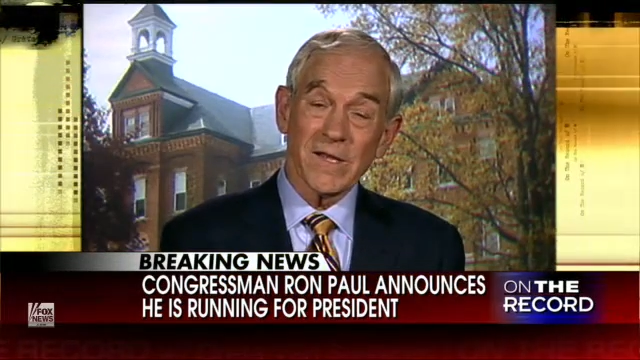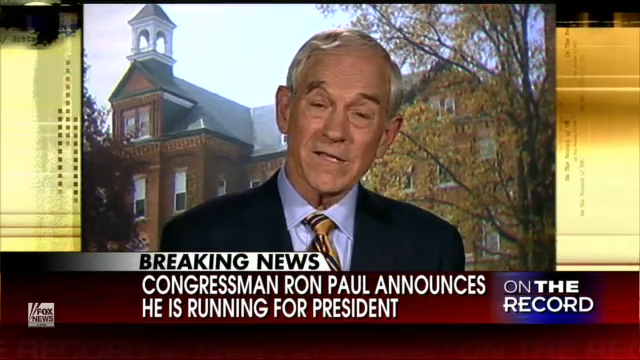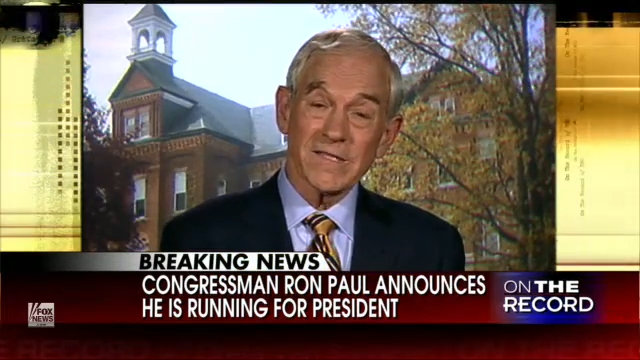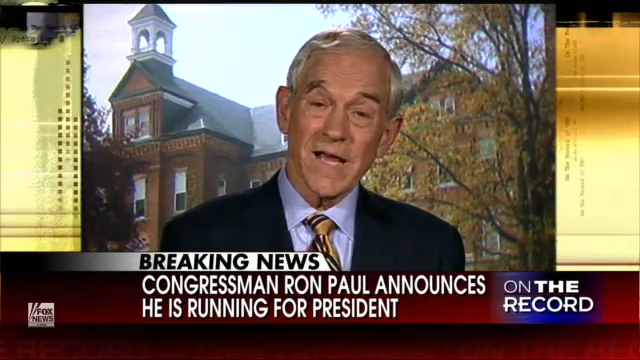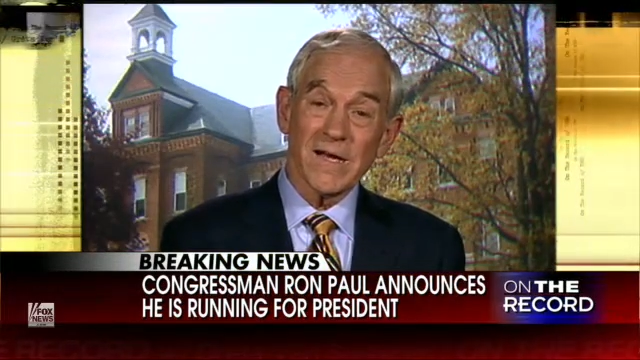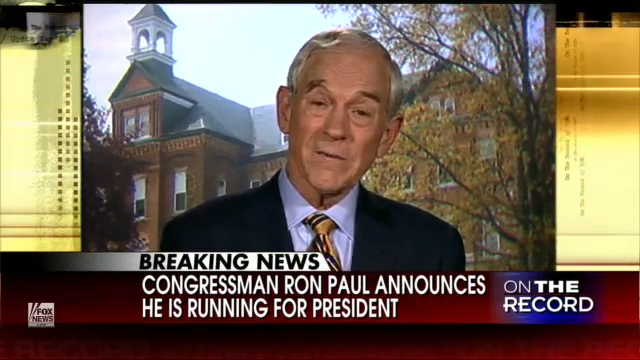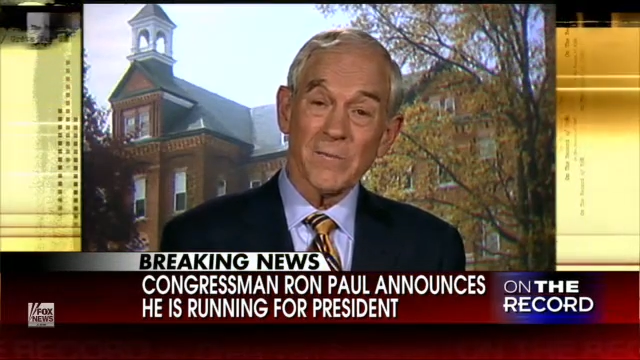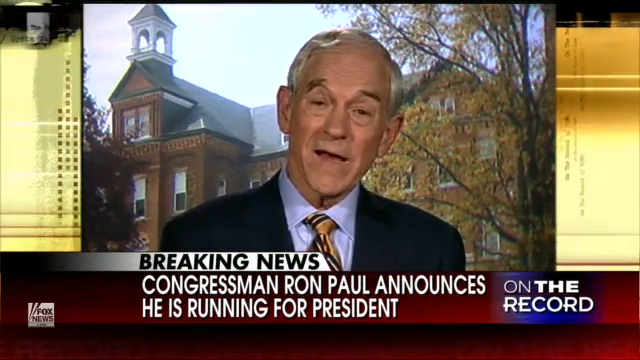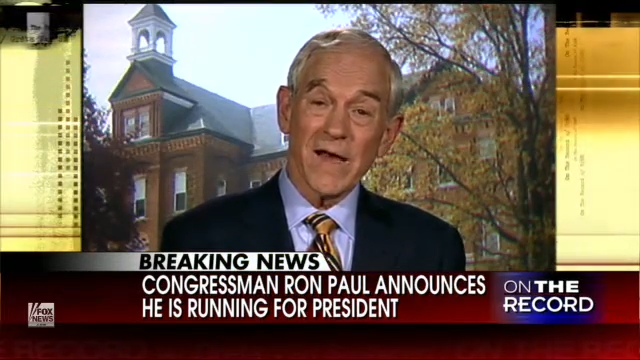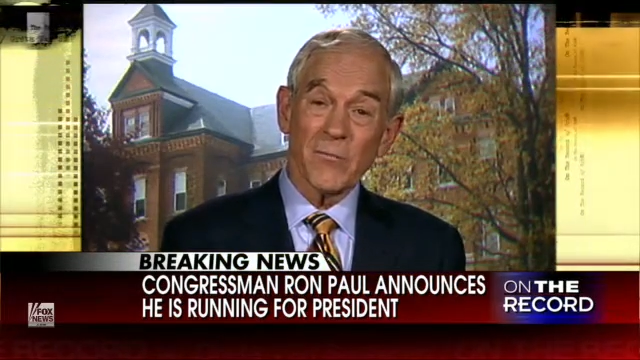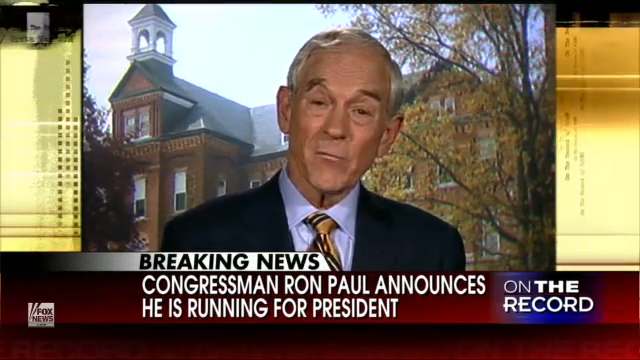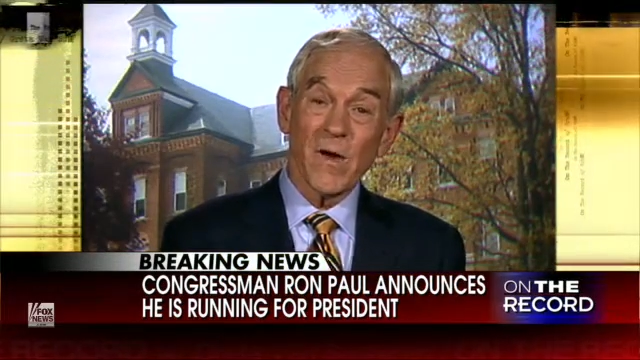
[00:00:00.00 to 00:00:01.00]
excited
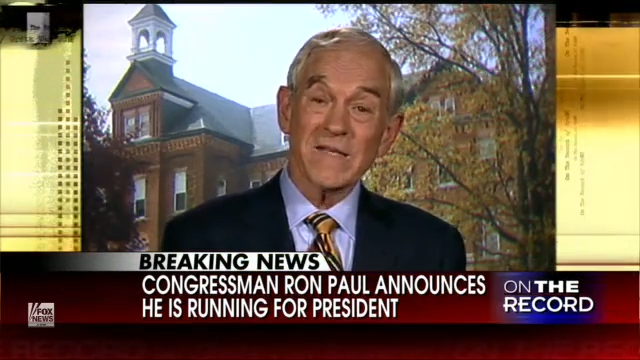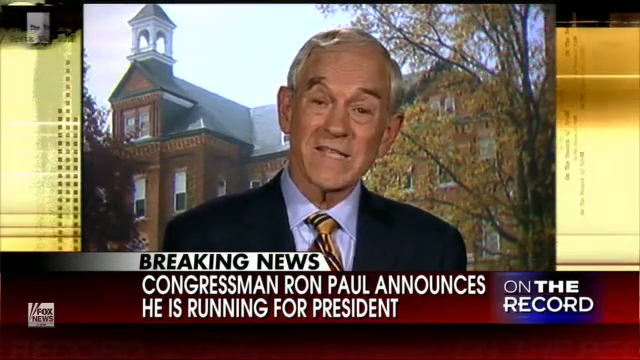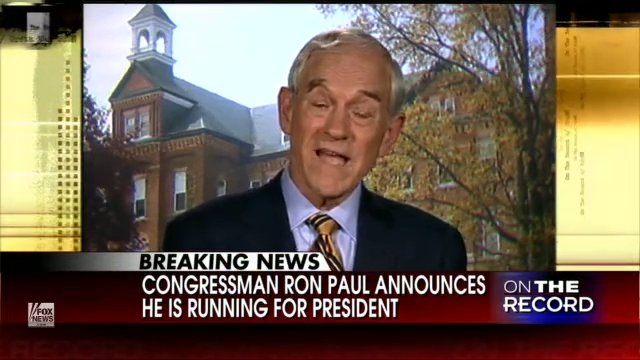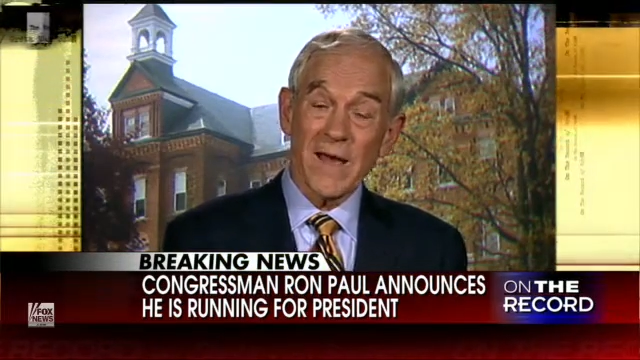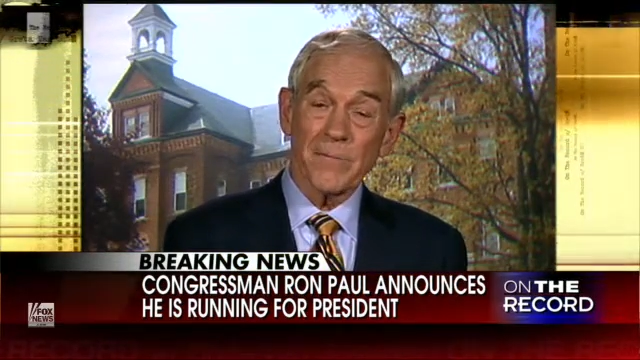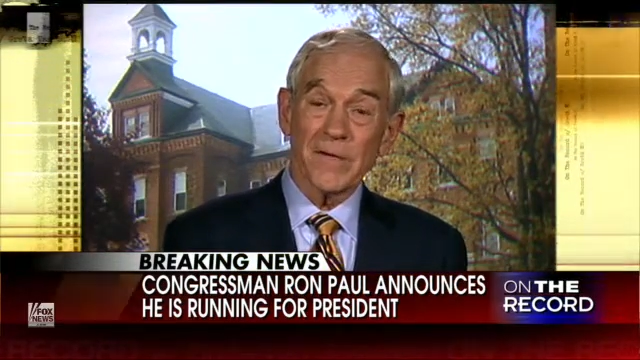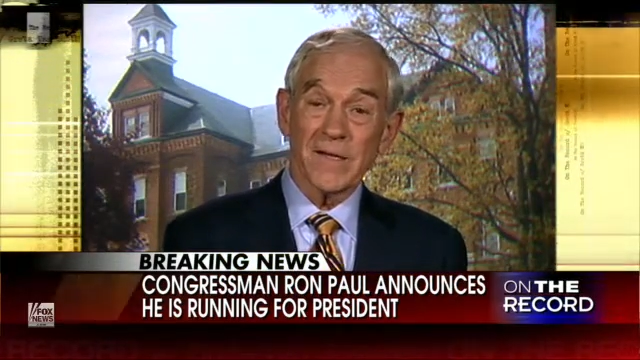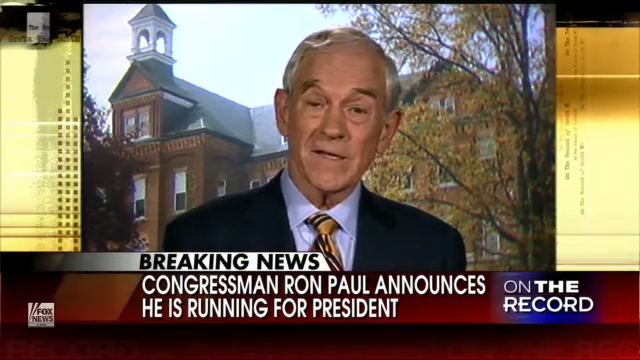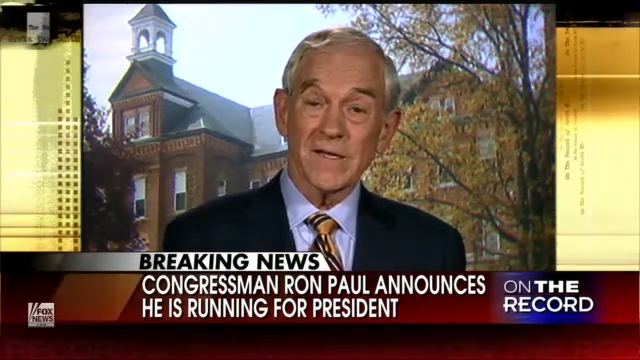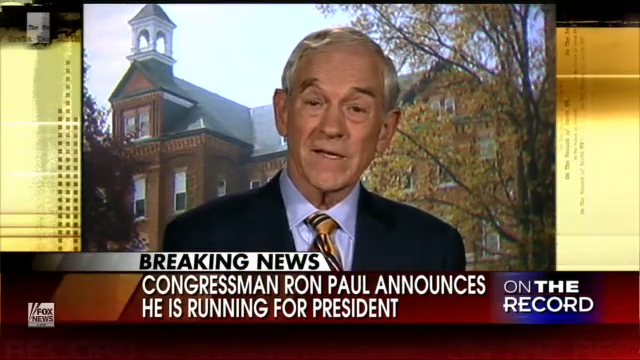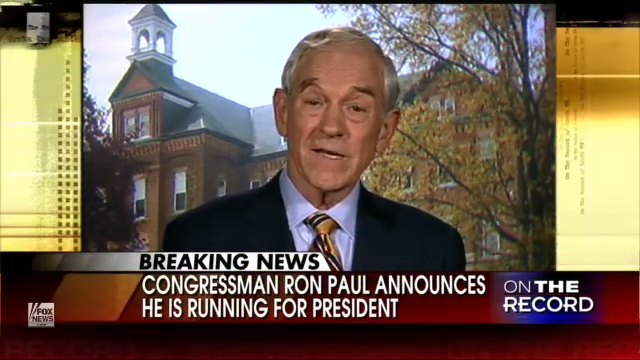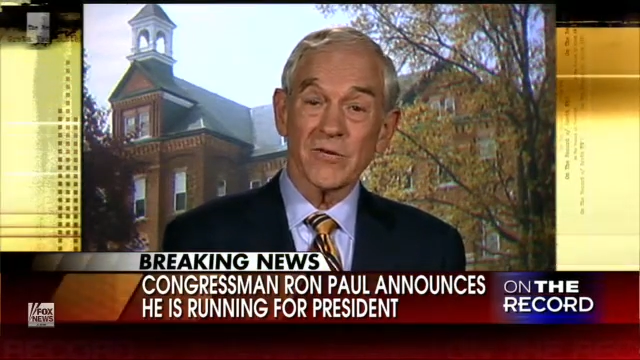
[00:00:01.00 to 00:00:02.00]
about what's happening
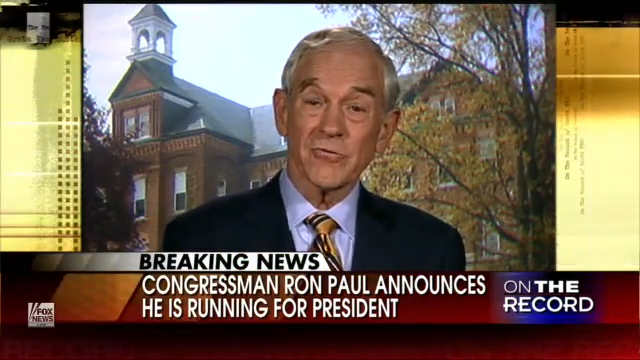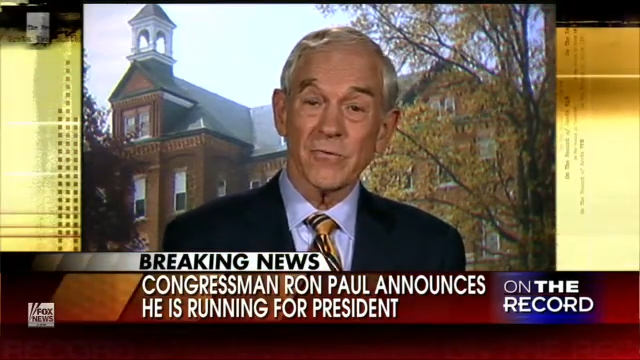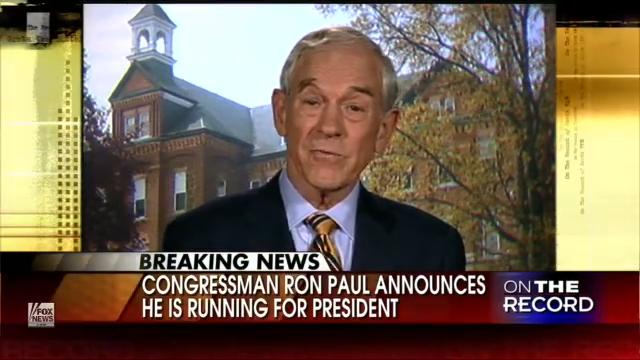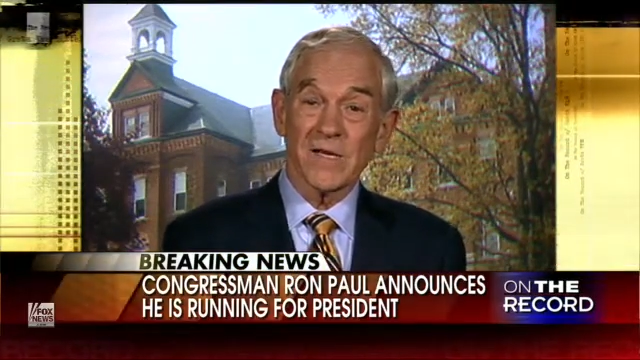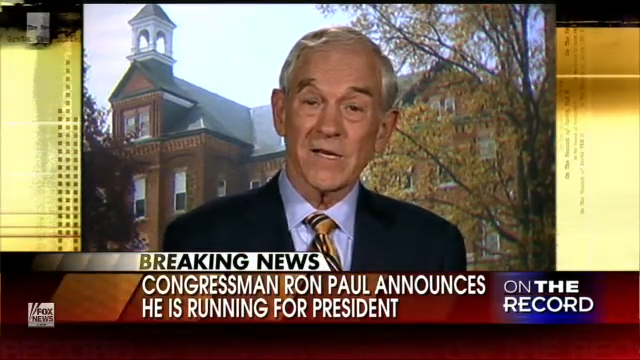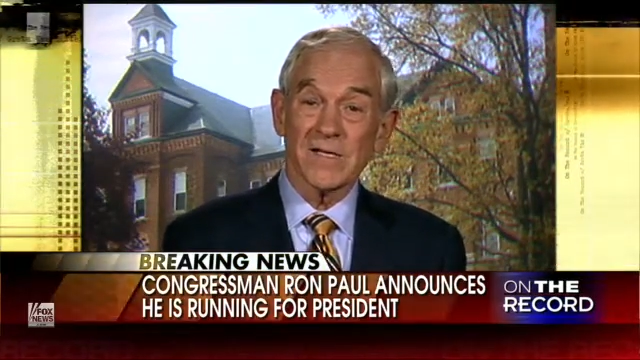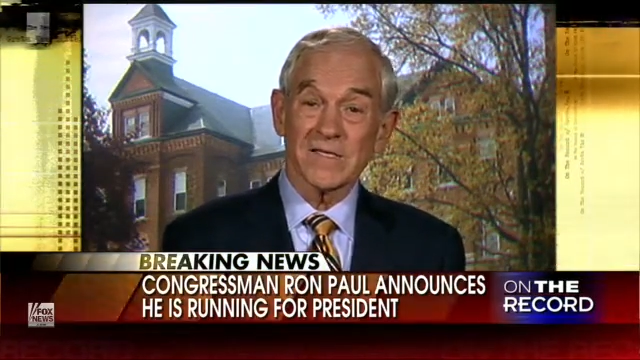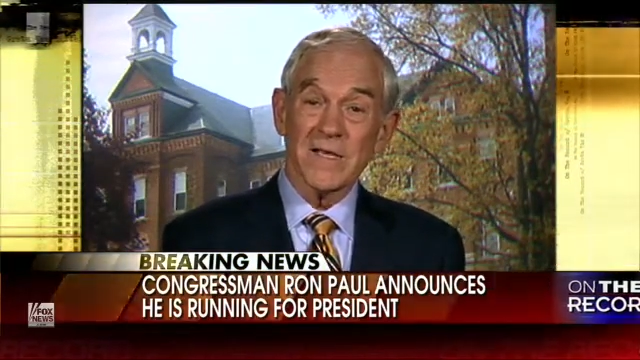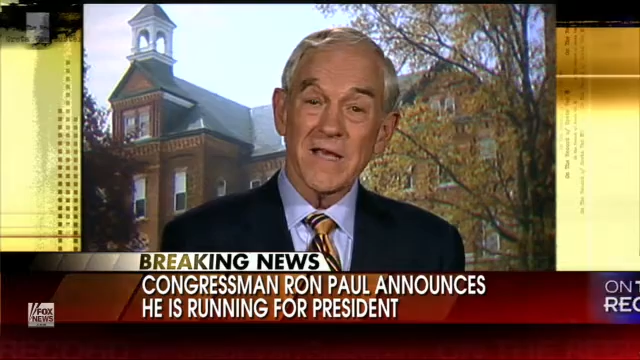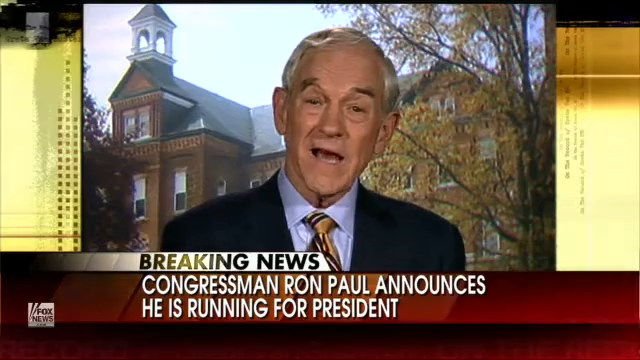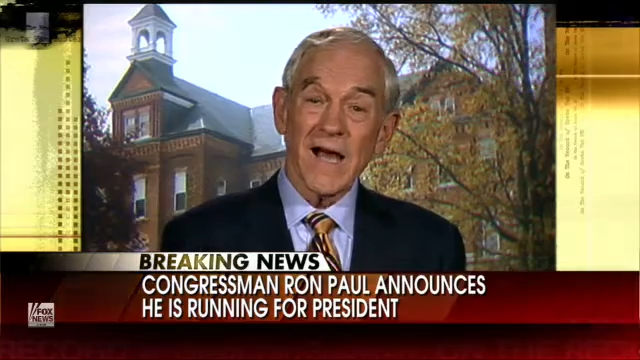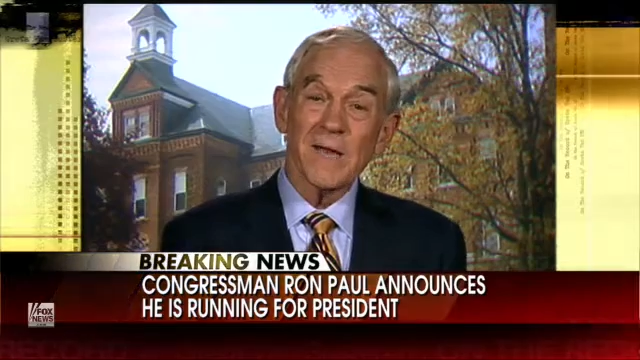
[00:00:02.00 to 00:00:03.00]
in the country because
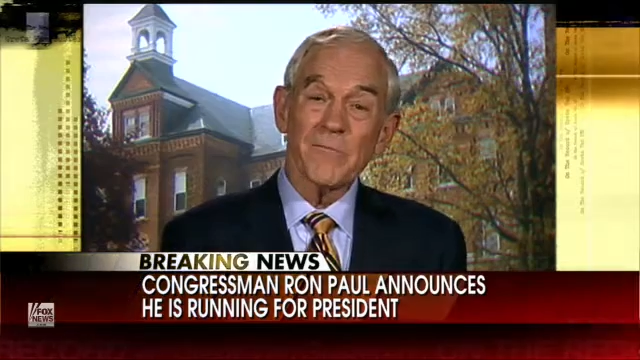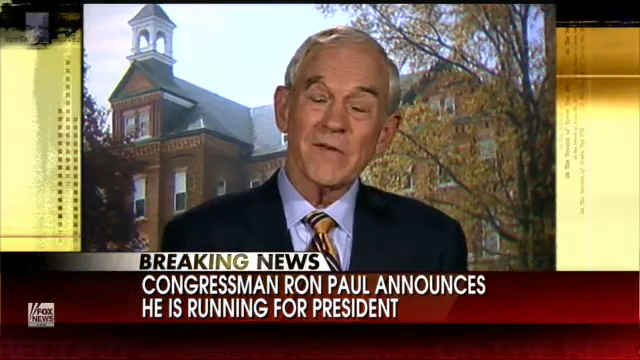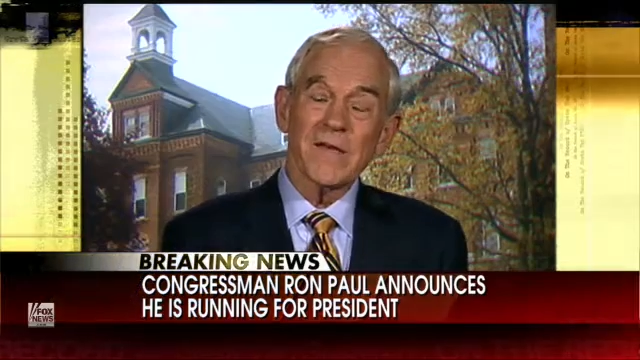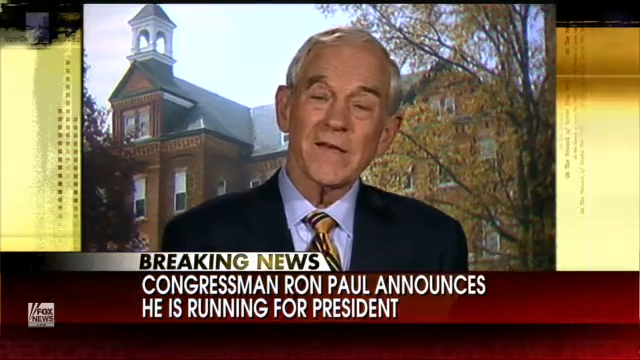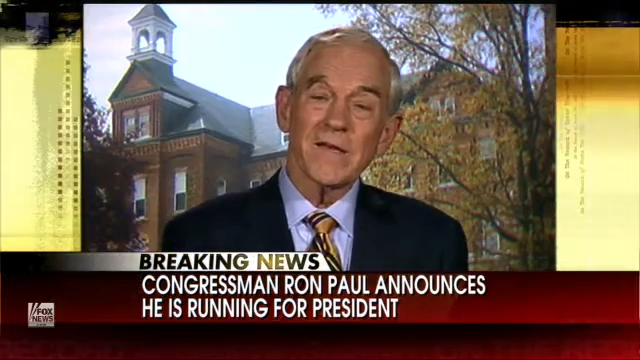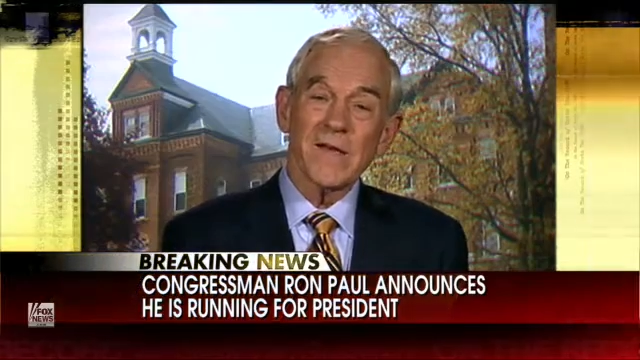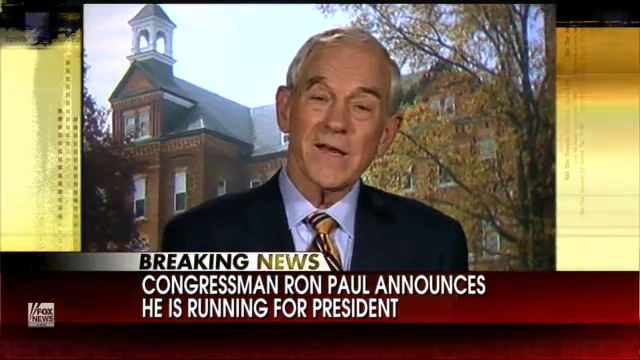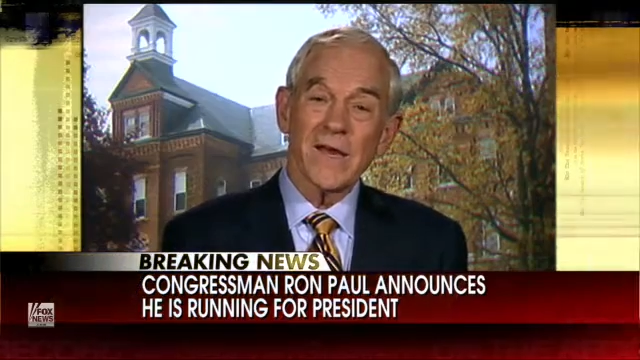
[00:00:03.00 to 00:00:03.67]
I've been